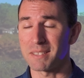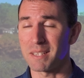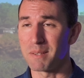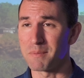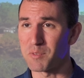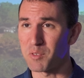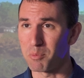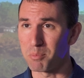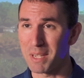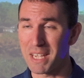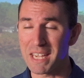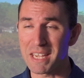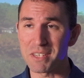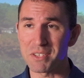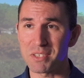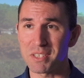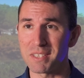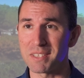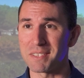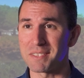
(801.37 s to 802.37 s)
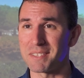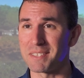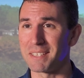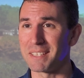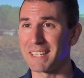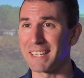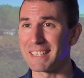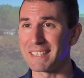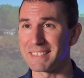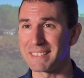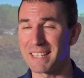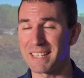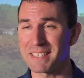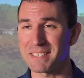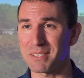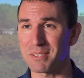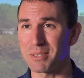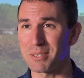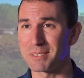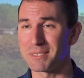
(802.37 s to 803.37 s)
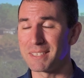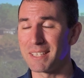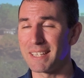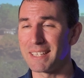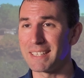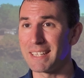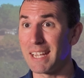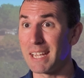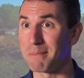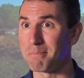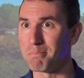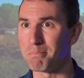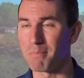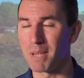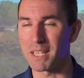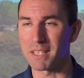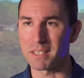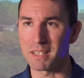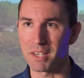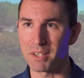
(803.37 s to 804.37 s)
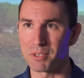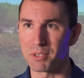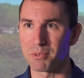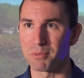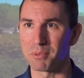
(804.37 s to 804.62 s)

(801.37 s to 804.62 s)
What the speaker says: comes from aging, sitting at a desk all day, and many other